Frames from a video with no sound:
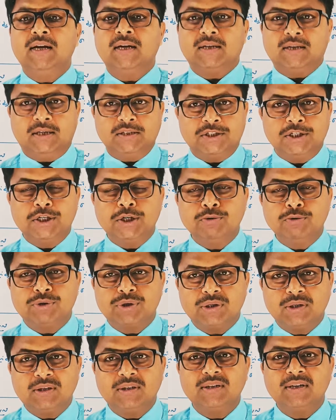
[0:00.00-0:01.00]

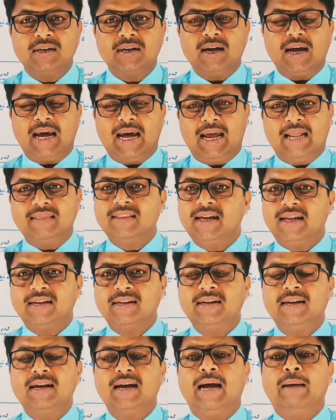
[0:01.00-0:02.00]
constitution, and
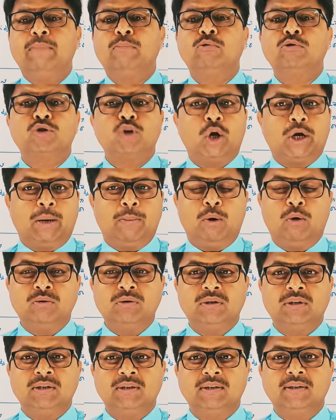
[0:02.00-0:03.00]
then I'm going to talk about